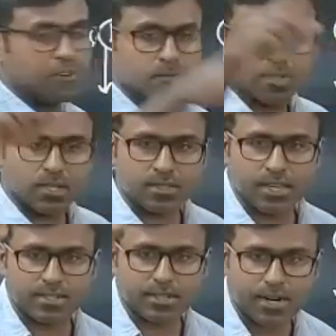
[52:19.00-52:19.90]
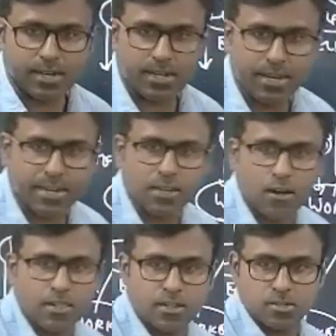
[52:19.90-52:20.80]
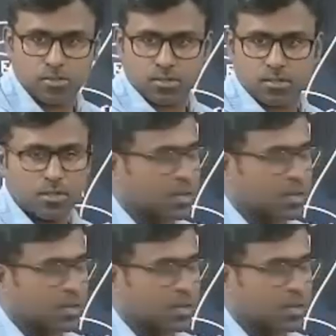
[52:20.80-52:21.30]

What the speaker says: from this, they started getting all the resources.